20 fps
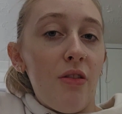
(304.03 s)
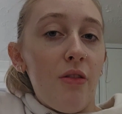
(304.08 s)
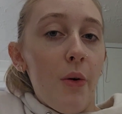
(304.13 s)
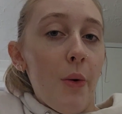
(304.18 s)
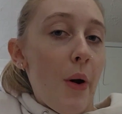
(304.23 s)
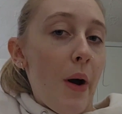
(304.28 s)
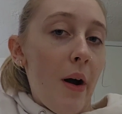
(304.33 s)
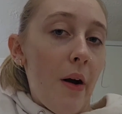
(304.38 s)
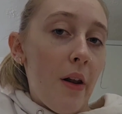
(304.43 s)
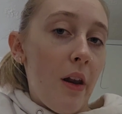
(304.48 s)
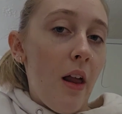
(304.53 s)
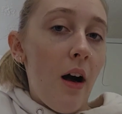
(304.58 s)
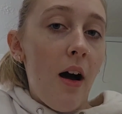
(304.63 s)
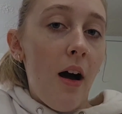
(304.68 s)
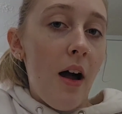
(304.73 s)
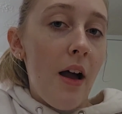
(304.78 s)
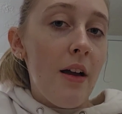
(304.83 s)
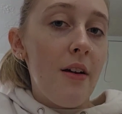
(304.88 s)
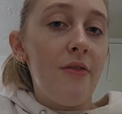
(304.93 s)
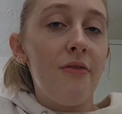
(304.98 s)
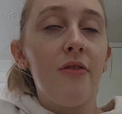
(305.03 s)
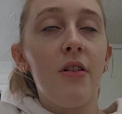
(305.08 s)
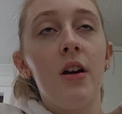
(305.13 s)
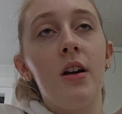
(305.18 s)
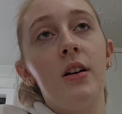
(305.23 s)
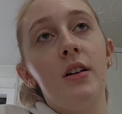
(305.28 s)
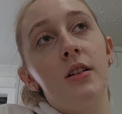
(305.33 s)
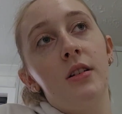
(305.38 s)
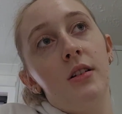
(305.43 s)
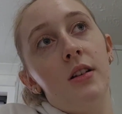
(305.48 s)
through her life,
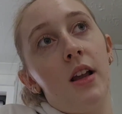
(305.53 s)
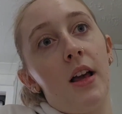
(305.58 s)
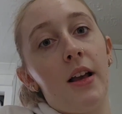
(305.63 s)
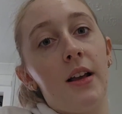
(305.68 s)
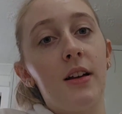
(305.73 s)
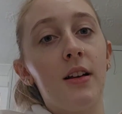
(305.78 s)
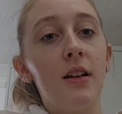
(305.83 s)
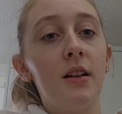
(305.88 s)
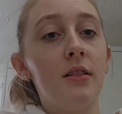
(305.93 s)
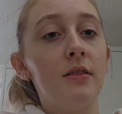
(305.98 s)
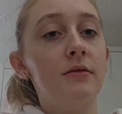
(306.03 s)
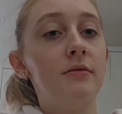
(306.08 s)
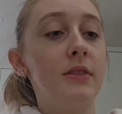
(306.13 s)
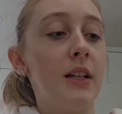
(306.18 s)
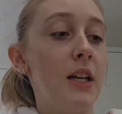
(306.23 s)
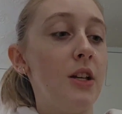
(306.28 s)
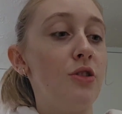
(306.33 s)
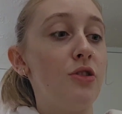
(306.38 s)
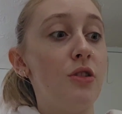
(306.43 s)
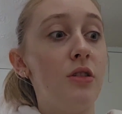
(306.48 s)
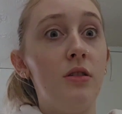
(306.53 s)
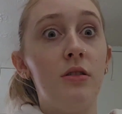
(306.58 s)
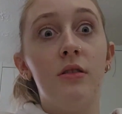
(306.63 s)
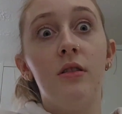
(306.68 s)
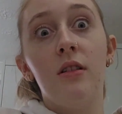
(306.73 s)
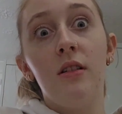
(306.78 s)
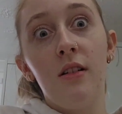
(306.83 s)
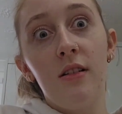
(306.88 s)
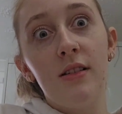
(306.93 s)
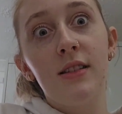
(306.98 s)
like introduced
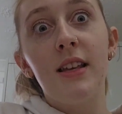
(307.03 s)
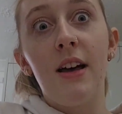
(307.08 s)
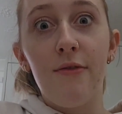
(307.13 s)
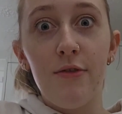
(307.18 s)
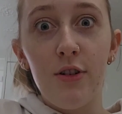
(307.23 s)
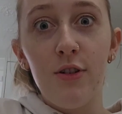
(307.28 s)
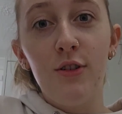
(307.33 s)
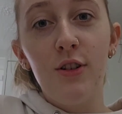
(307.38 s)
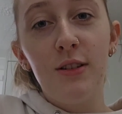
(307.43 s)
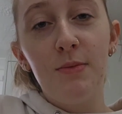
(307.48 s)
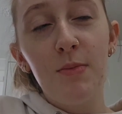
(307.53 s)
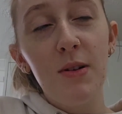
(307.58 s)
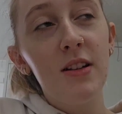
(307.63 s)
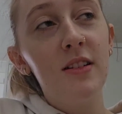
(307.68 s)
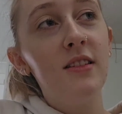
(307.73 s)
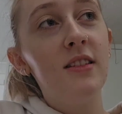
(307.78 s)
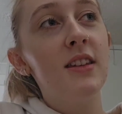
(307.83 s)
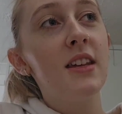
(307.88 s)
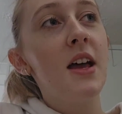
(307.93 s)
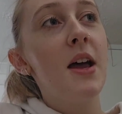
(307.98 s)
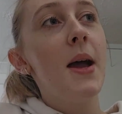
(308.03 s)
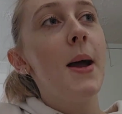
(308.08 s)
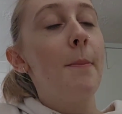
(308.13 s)
to her 7 husbands,